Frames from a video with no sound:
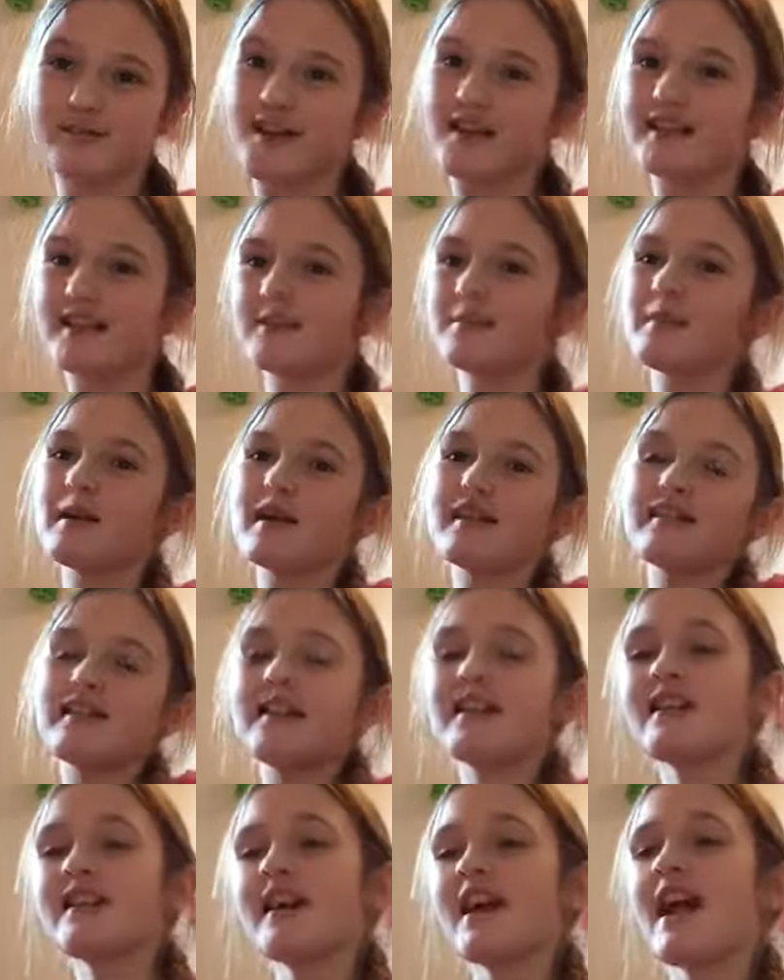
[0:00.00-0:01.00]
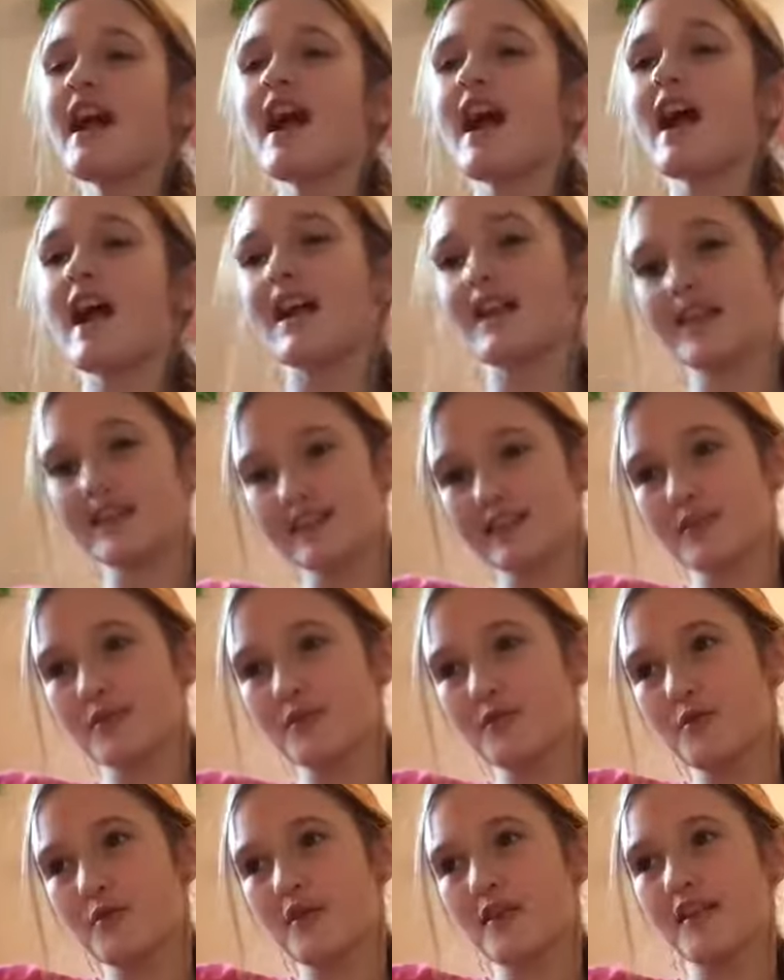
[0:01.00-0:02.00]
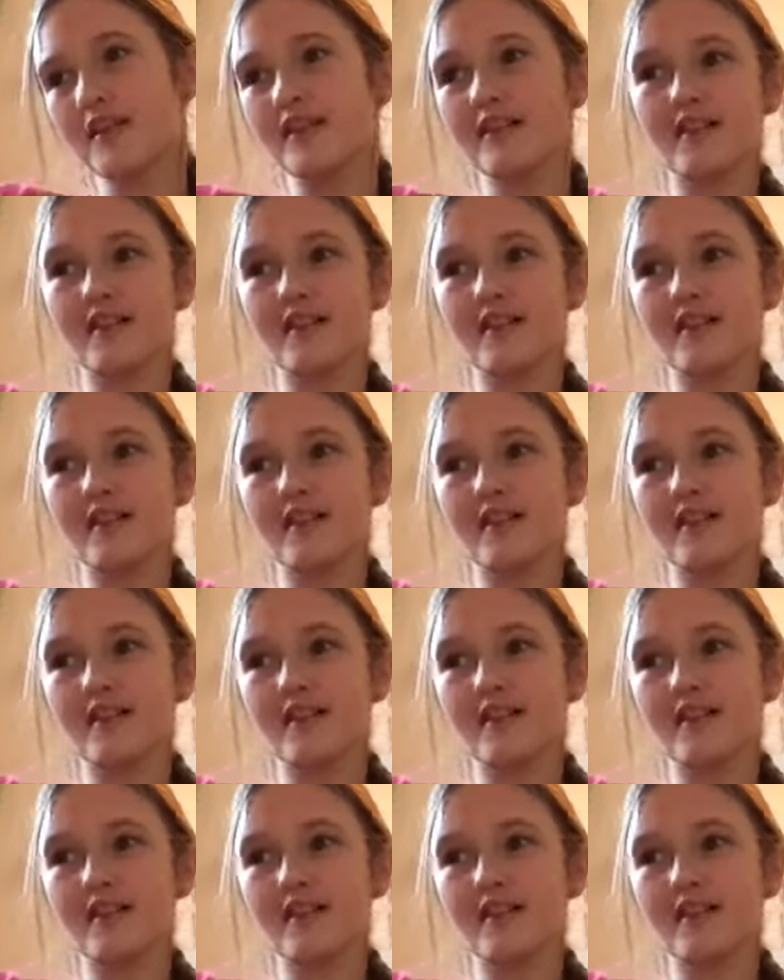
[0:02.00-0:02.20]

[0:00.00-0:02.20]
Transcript: It's amazing and it's cool